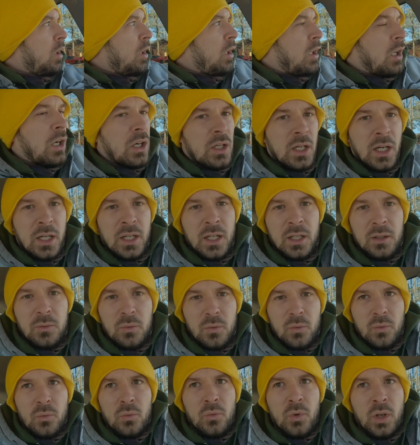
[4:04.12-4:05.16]
I'll kind
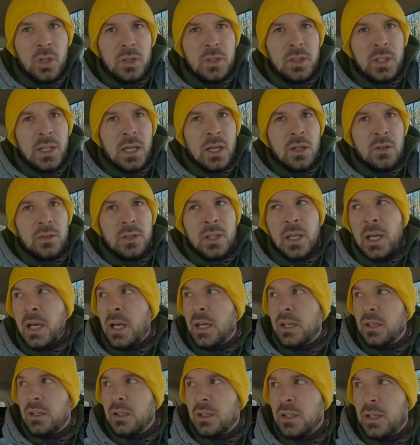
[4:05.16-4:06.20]
of run down that,